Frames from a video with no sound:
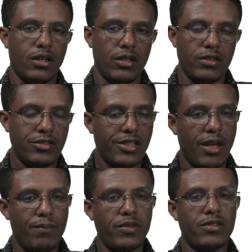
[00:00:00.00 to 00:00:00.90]

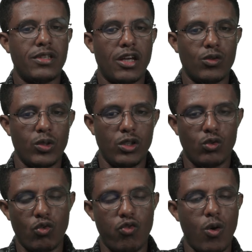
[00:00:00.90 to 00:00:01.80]
steps that we need
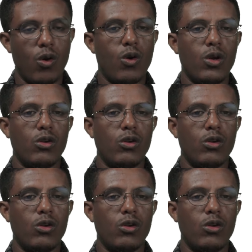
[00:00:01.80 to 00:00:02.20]
to follow in